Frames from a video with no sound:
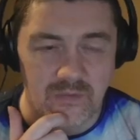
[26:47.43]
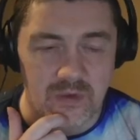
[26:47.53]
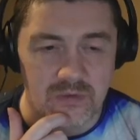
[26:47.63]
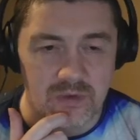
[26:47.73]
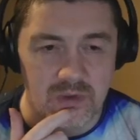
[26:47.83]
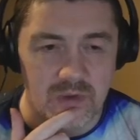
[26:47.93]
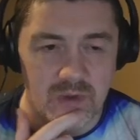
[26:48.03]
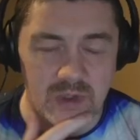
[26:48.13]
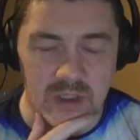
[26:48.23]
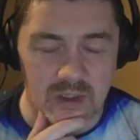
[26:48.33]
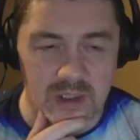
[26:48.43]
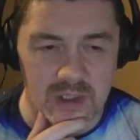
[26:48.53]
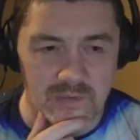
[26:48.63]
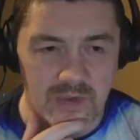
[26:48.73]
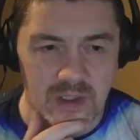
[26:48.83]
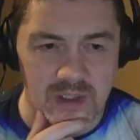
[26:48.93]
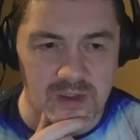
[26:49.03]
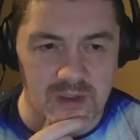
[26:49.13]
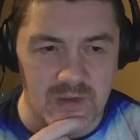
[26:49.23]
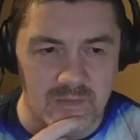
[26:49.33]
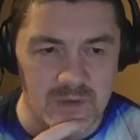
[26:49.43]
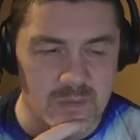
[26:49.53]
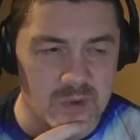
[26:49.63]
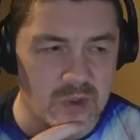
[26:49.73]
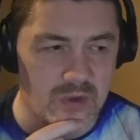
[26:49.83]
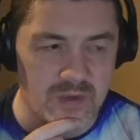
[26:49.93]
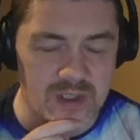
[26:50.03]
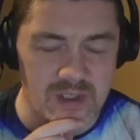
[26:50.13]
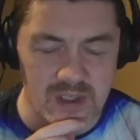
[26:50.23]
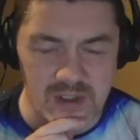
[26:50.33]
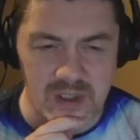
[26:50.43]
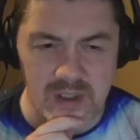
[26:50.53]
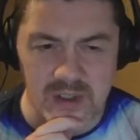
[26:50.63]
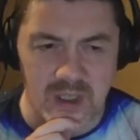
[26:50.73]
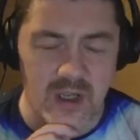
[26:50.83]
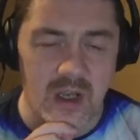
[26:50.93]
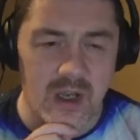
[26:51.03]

You go there because the Furnaceers have some sort of resistance.